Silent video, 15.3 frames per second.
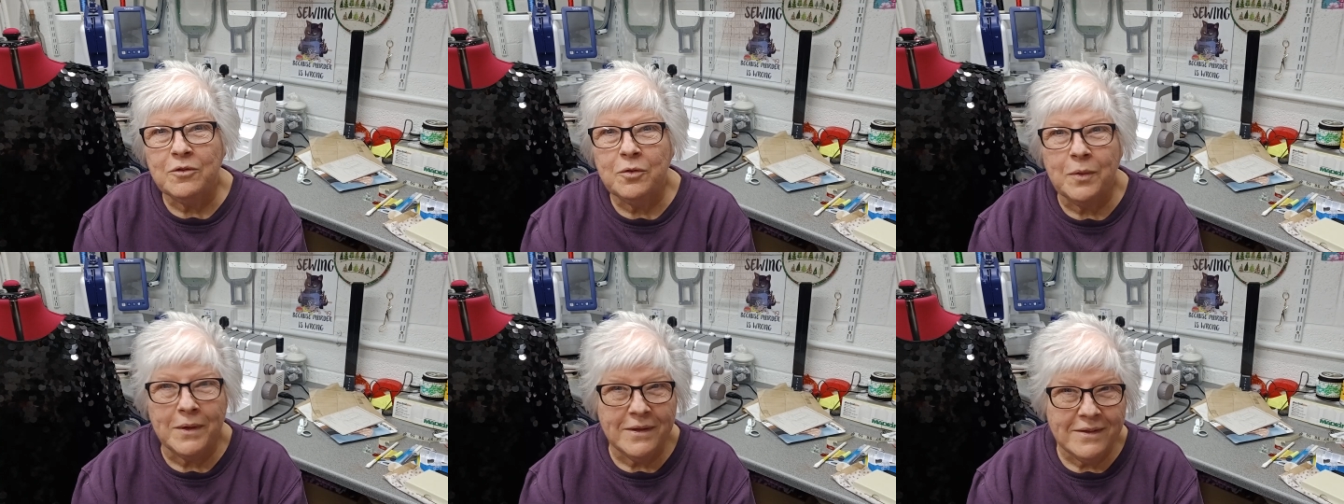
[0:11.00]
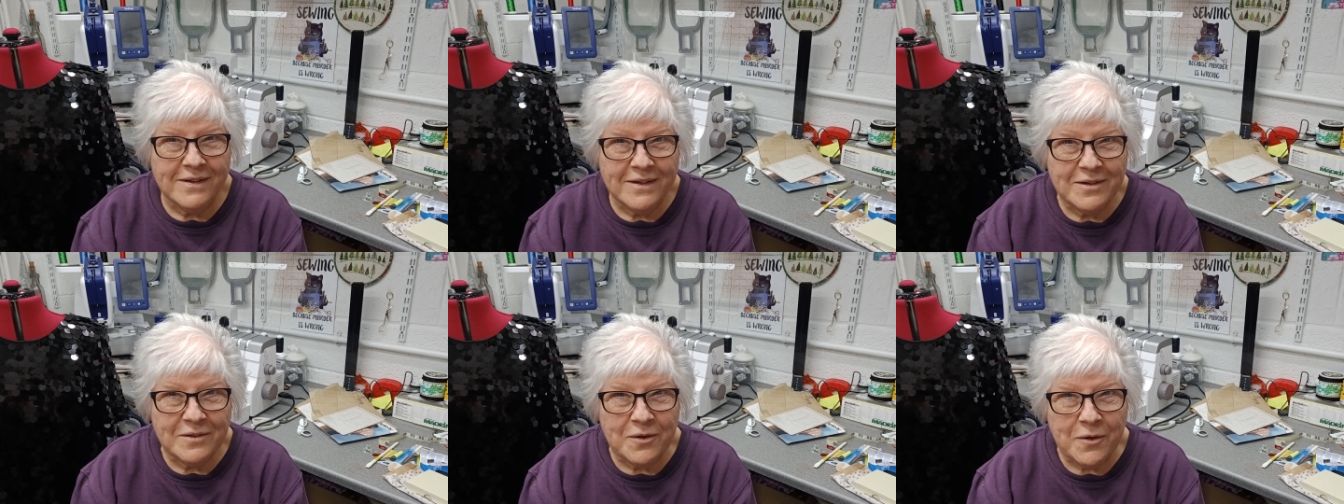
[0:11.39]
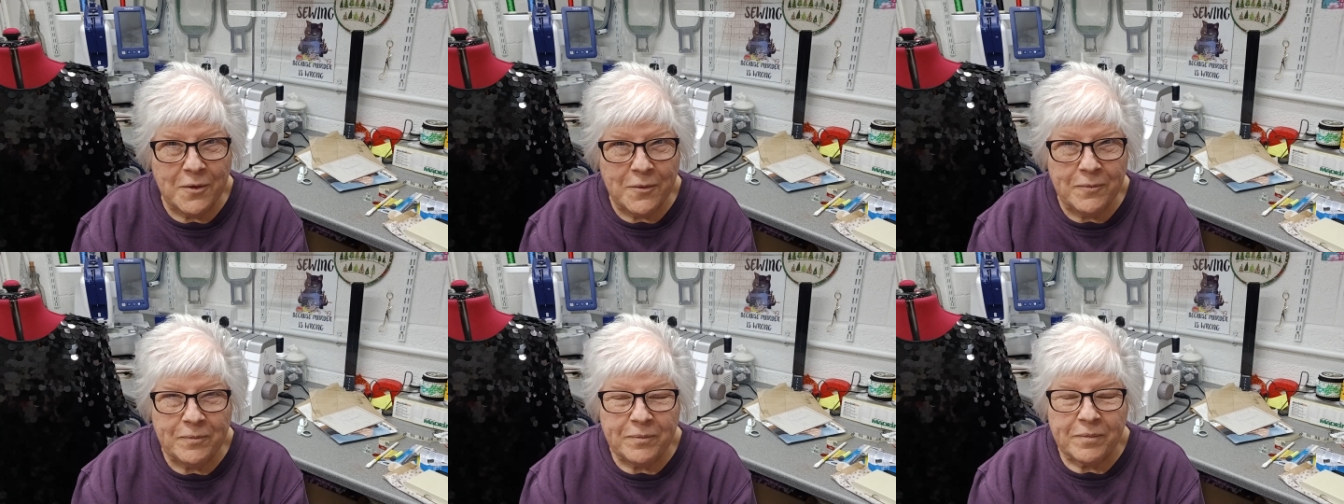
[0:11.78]

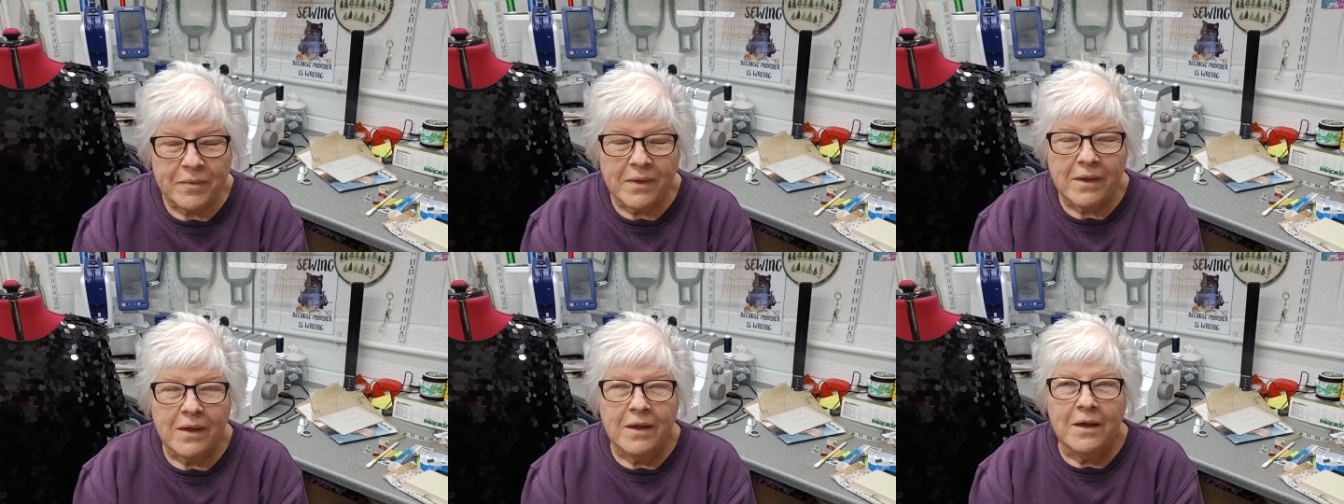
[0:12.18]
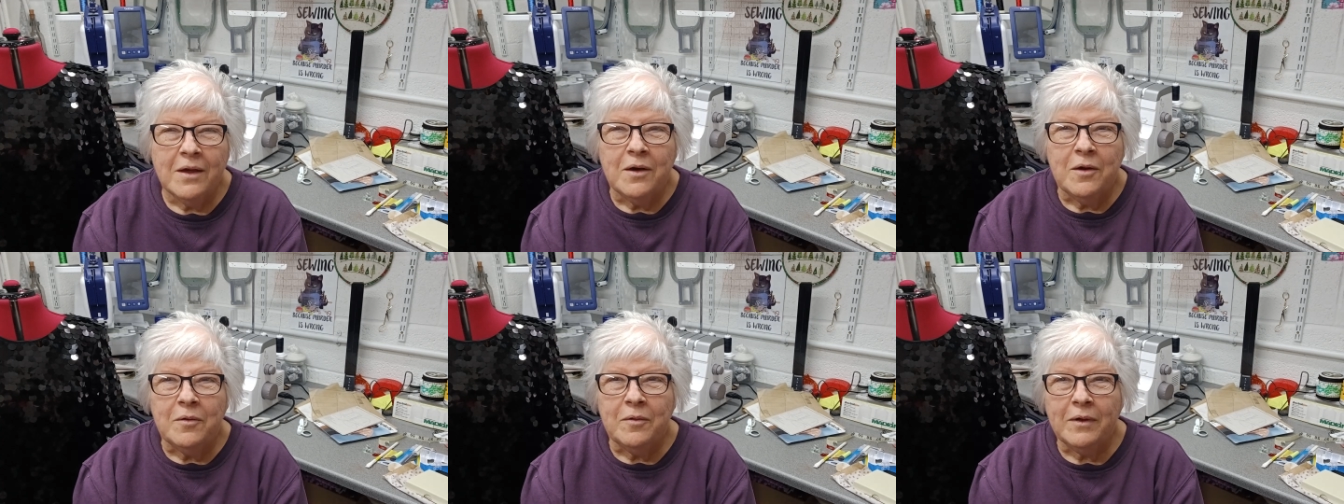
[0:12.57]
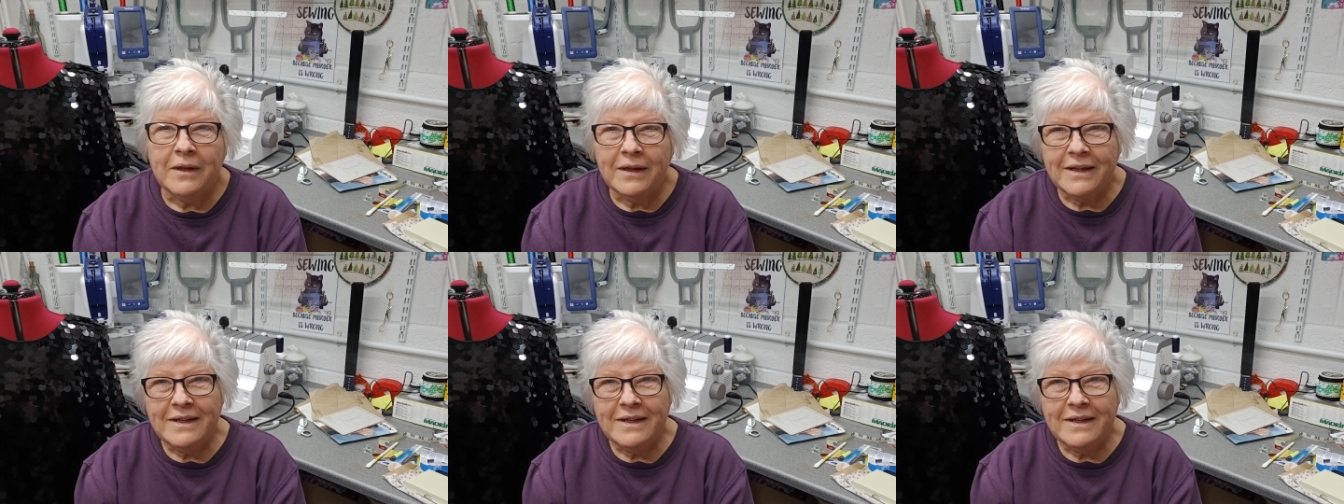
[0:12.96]
22. Well,